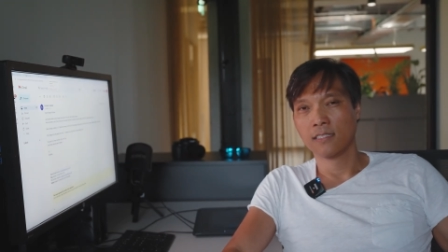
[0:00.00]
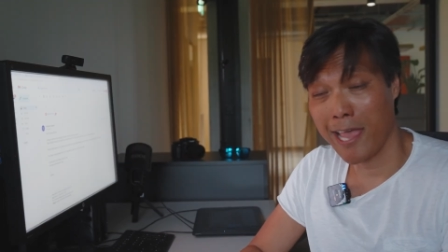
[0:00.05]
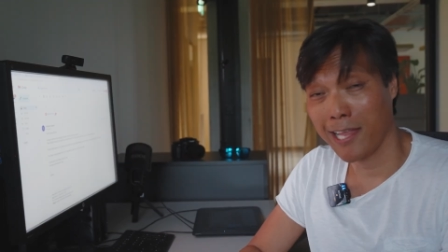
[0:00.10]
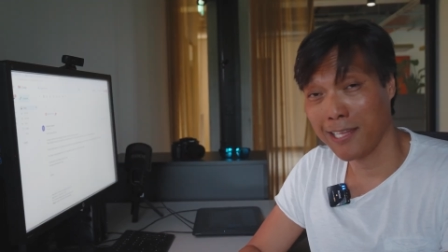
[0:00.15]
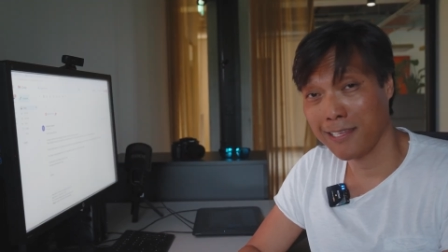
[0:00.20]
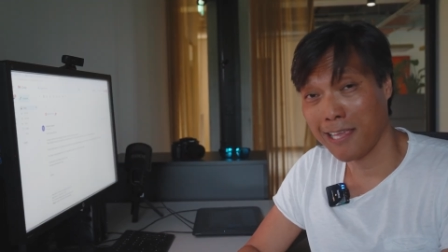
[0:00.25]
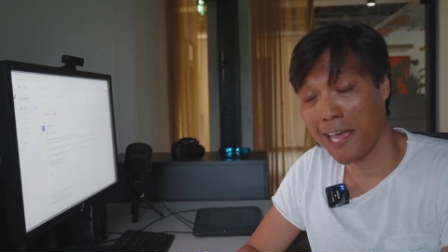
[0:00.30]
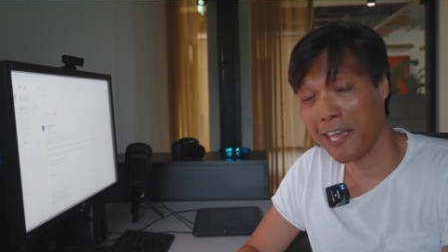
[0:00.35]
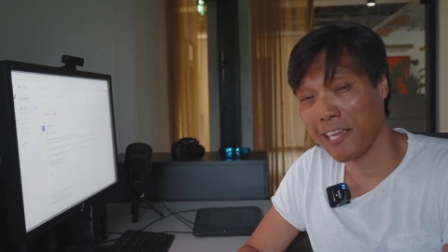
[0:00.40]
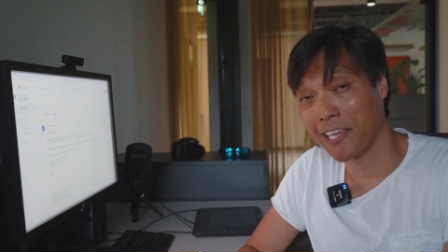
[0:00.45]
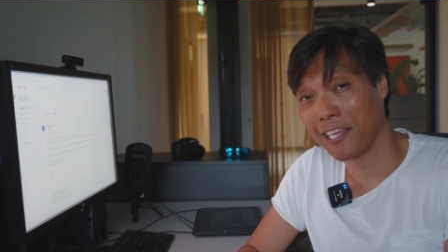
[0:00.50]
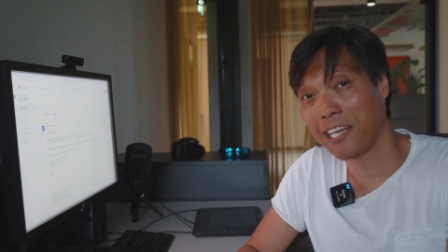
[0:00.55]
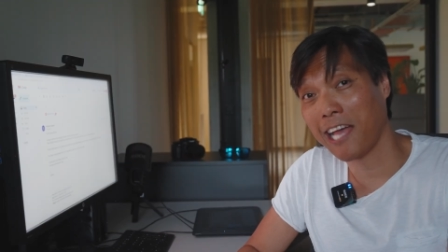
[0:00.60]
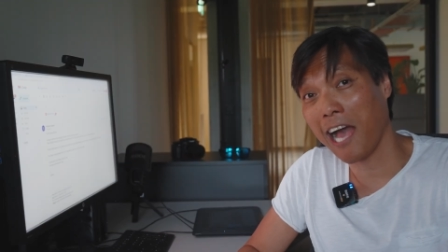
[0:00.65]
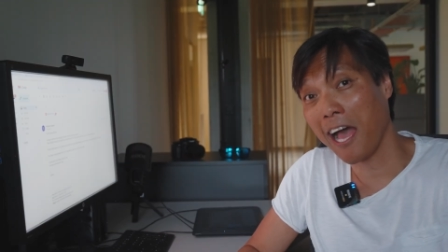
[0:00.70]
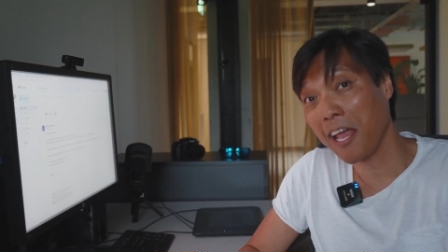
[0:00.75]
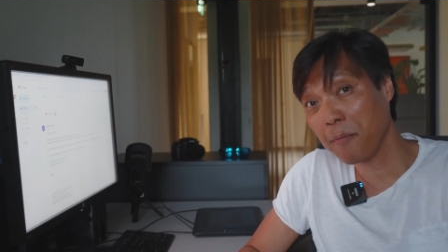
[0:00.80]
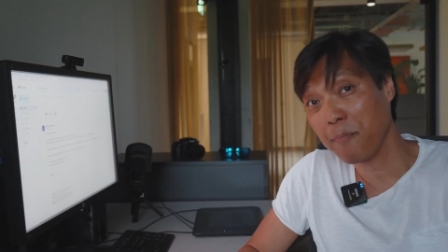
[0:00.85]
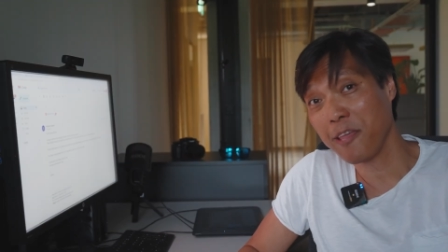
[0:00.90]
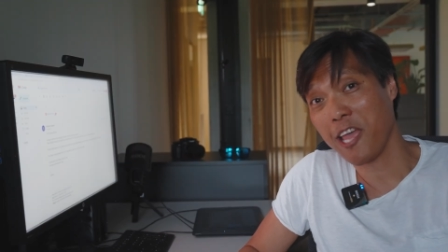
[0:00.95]
and I
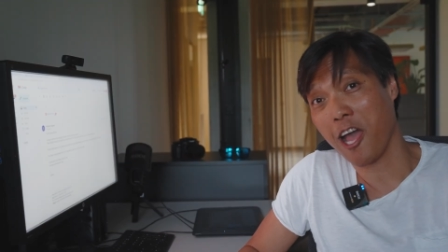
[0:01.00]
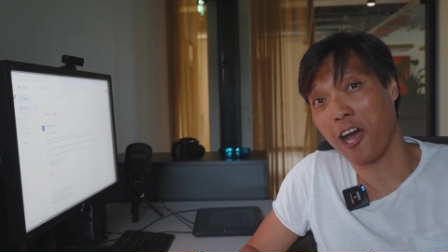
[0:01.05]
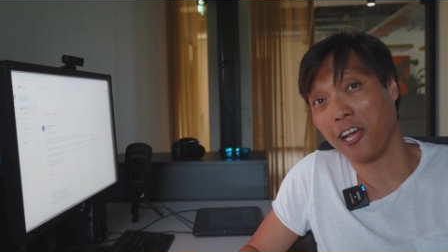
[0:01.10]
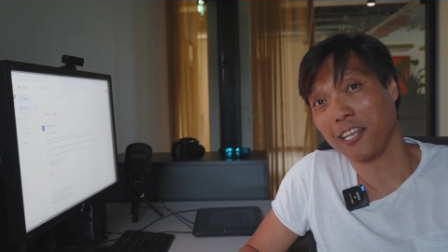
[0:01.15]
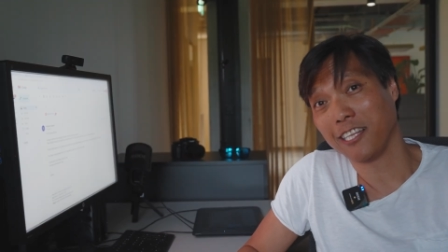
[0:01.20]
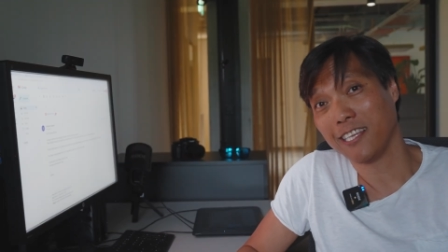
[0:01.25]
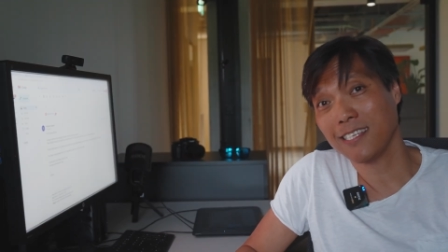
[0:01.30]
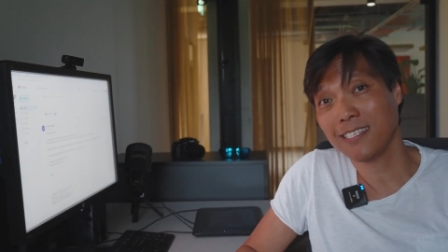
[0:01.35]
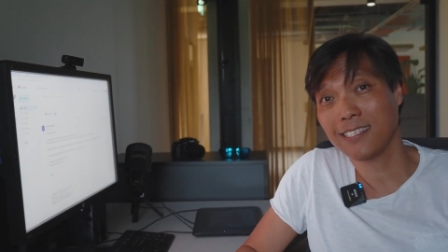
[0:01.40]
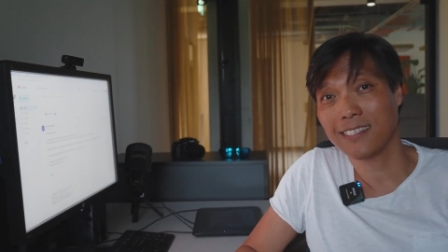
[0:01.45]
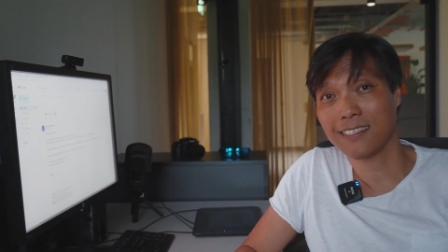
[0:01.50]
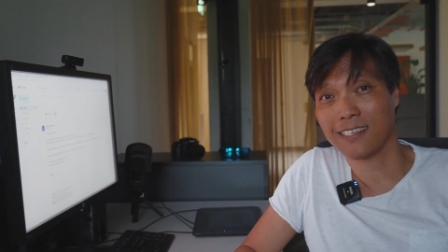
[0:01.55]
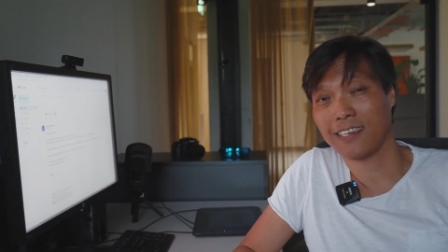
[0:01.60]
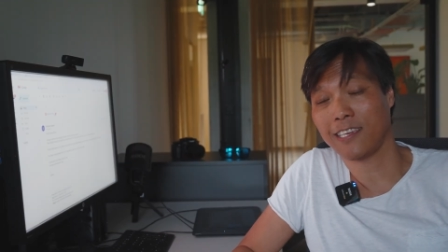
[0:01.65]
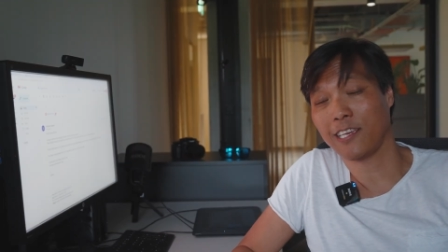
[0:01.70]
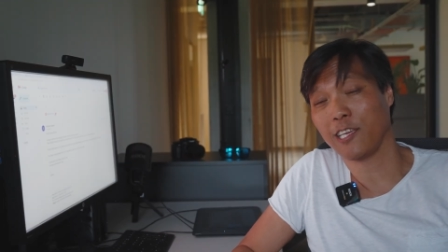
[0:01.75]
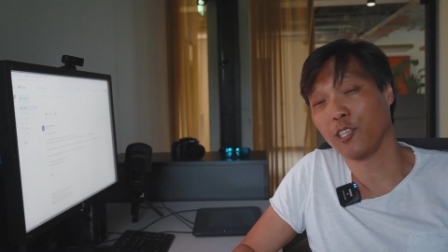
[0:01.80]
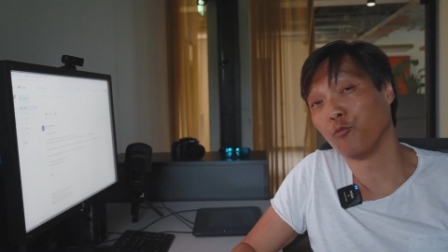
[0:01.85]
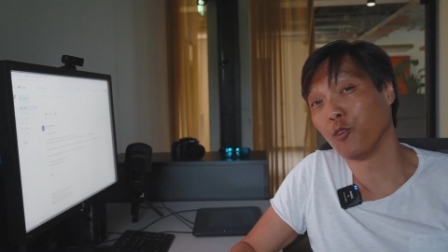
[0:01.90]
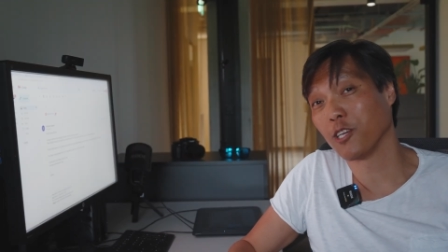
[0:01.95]
gotta be honest,
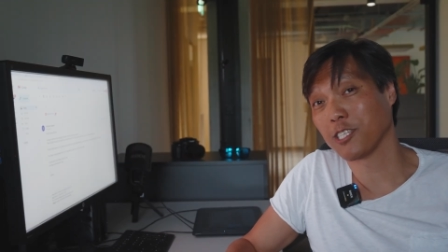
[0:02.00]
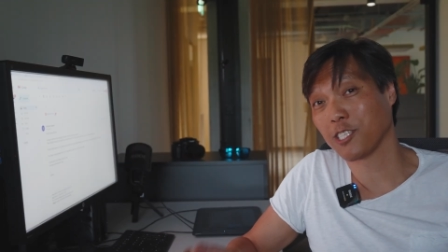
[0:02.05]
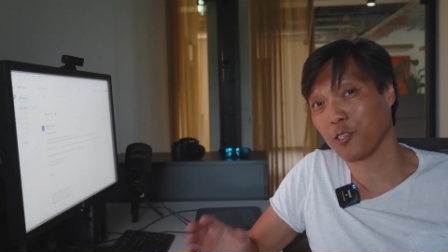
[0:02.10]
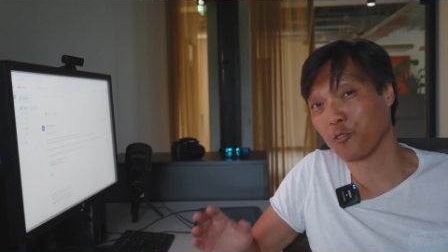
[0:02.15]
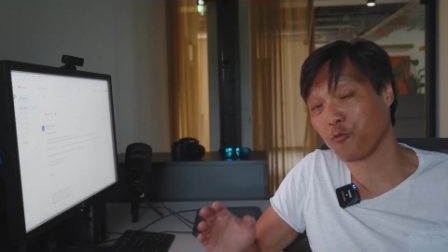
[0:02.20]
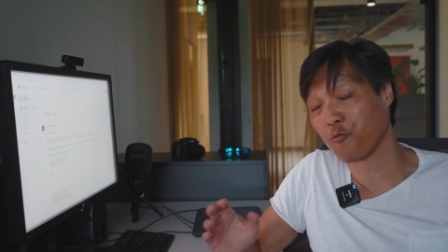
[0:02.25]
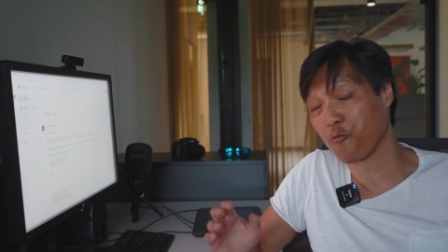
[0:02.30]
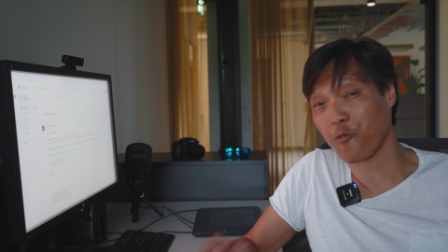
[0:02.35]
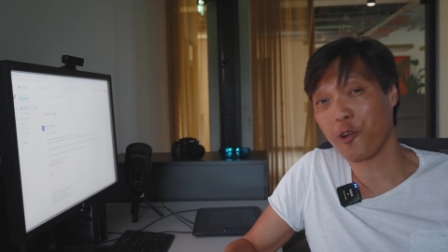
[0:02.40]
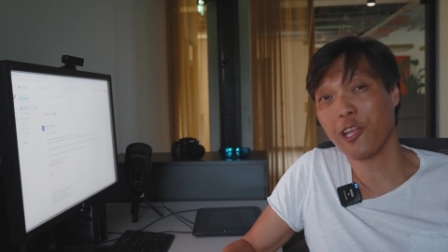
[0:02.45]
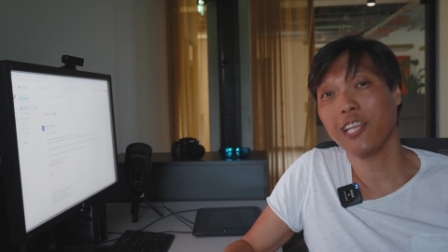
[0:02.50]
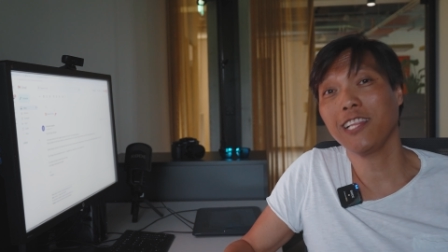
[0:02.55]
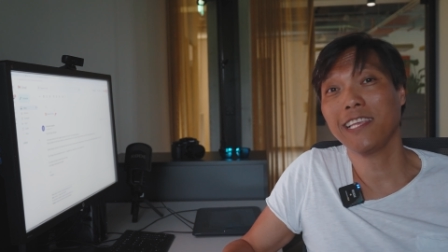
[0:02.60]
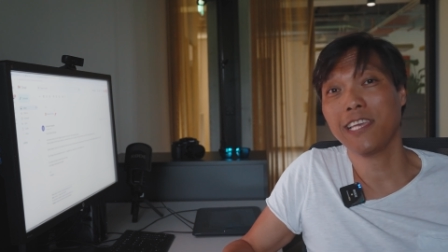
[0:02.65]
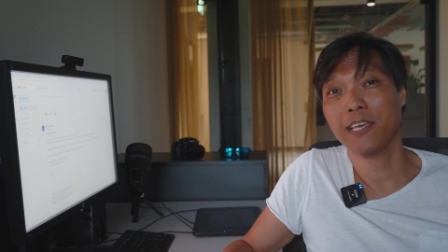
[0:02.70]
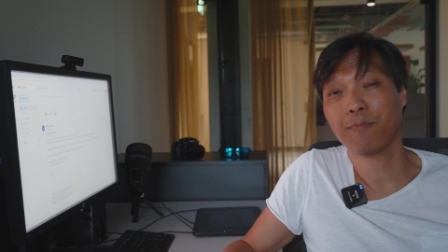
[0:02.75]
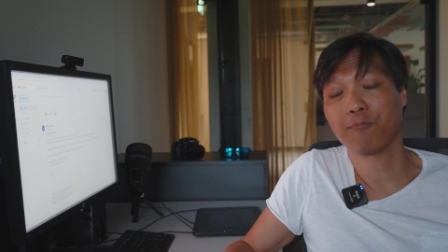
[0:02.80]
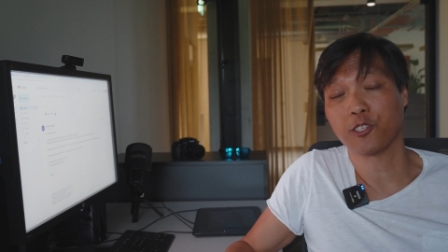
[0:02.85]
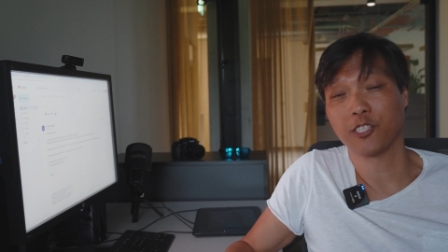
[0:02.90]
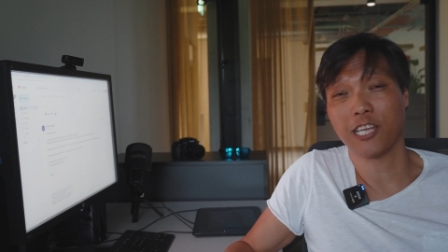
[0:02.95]
it wasn't
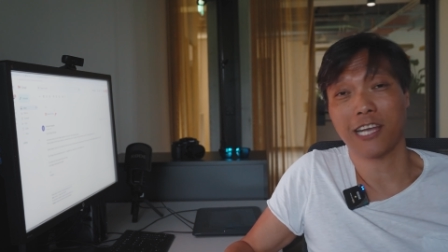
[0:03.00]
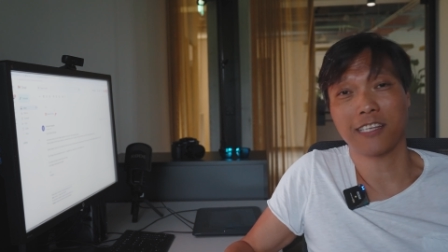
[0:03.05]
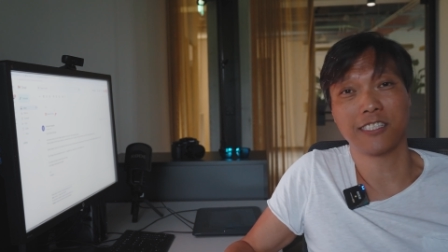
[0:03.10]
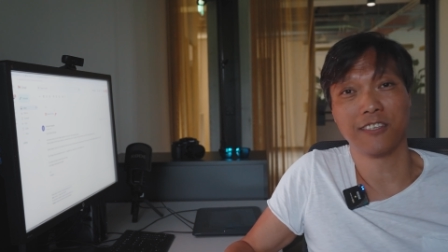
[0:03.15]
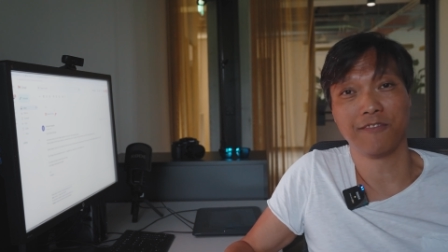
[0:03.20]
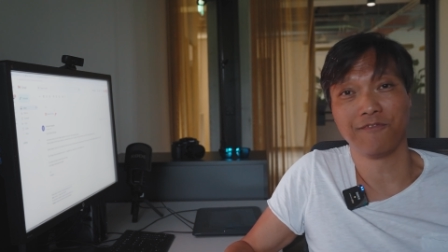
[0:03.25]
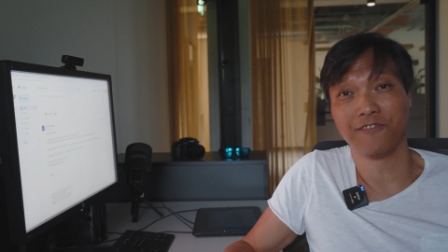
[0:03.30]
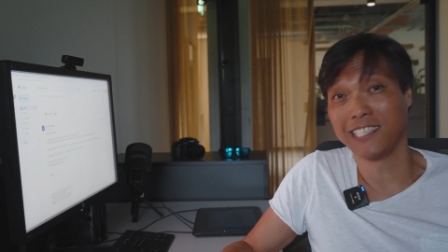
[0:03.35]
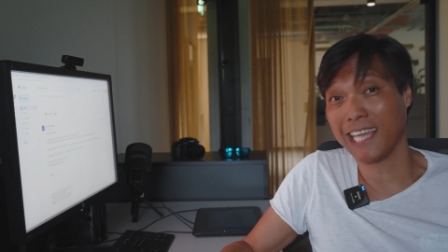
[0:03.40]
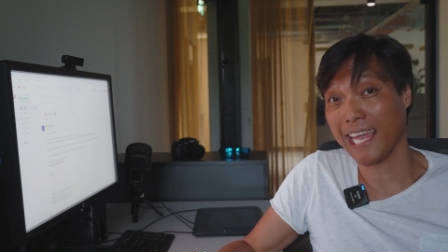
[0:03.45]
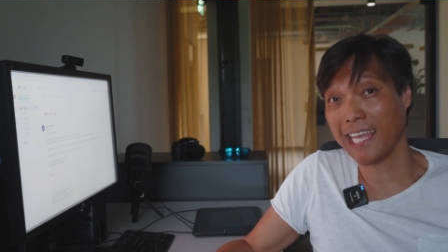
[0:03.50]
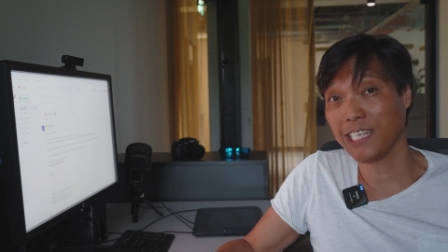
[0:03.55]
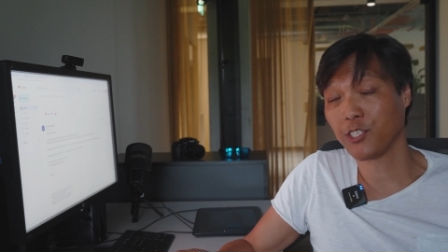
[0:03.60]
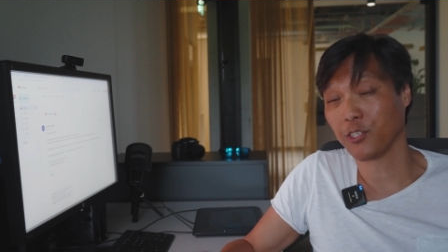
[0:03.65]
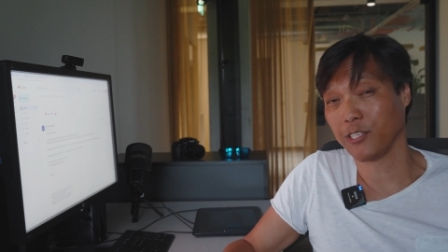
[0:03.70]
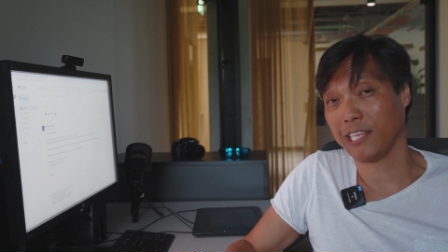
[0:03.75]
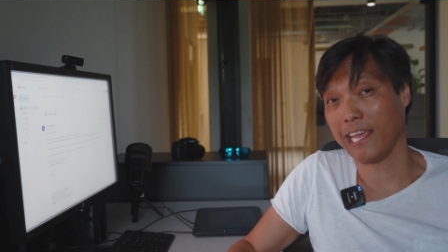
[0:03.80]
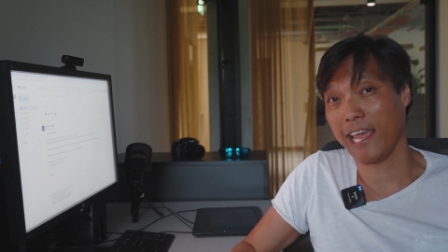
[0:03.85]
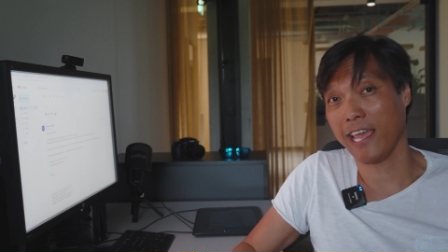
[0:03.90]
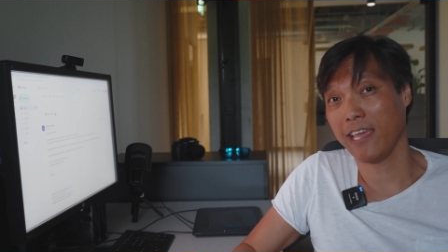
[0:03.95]
really a productive day
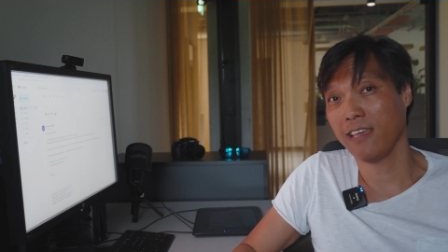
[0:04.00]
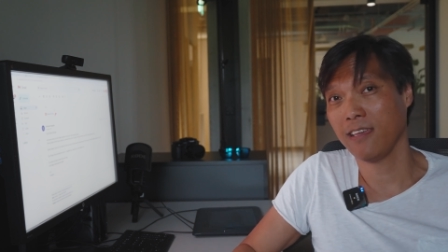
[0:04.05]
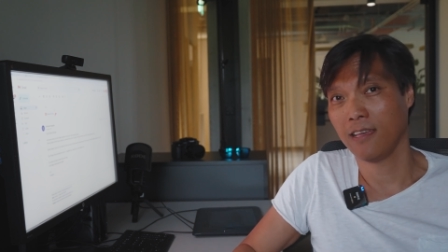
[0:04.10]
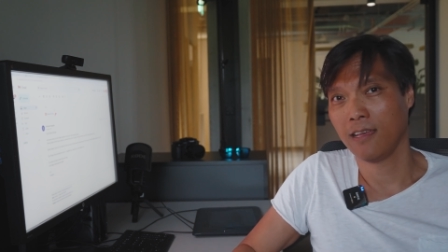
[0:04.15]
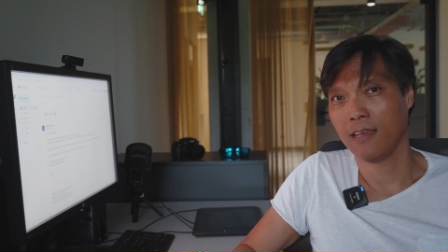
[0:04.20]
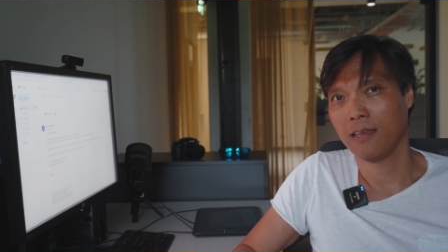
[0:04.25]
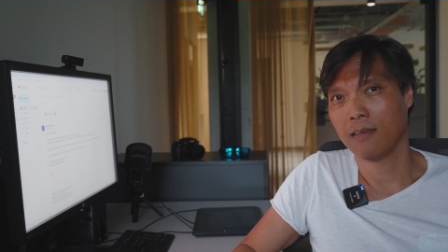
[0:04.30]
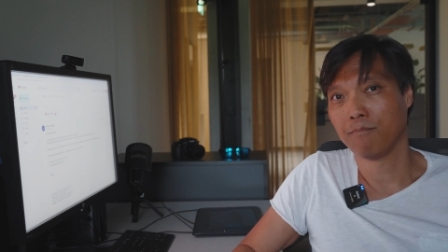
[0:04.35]
today.